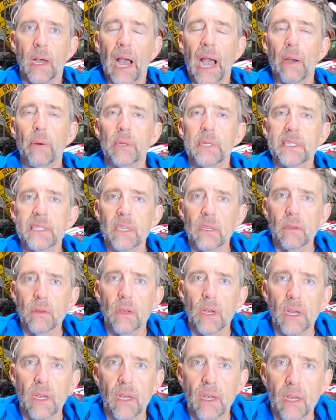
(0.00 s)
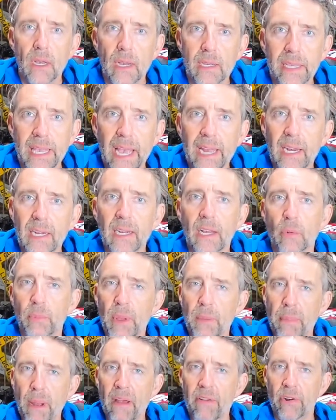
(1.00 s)
I was getting a little
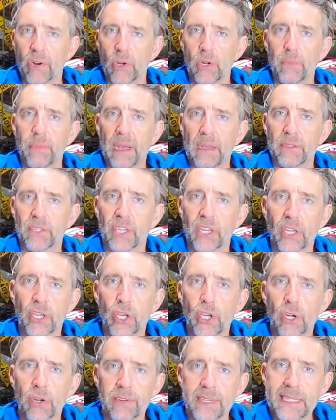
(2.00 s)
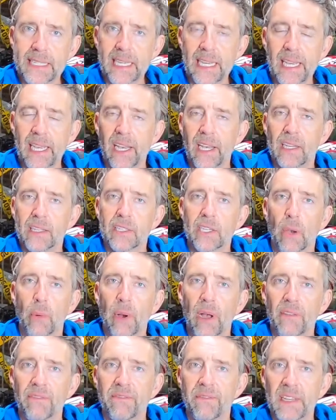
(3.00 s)
bit paranoid about security,
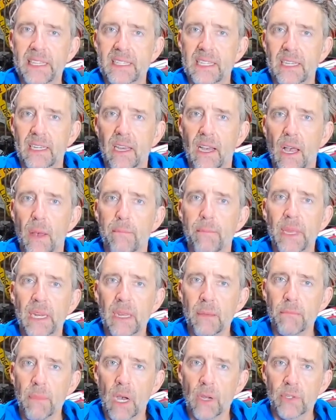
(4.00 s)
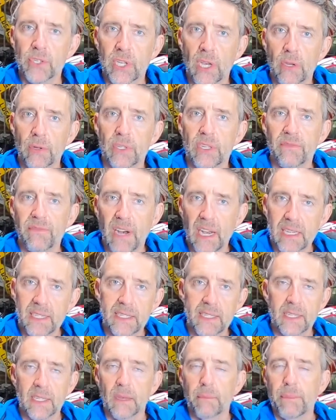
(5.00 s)
so I fitted a Minimoto
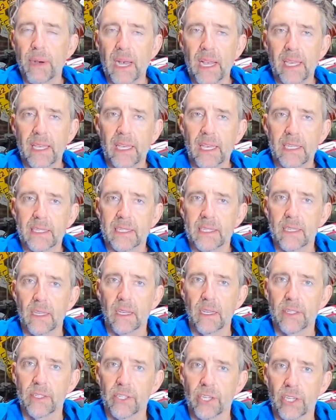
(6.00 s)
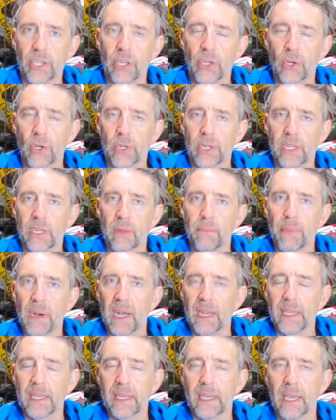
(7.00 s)
device to the bike. It's secured in the
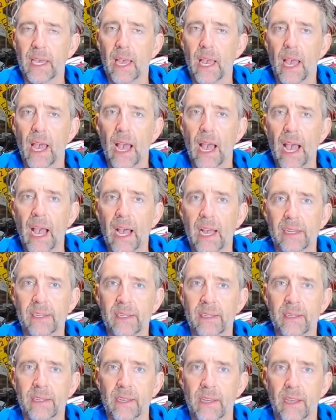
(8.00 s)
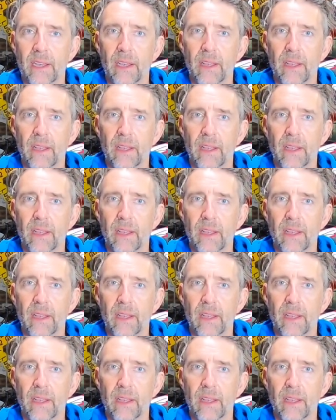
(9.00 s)
bike, and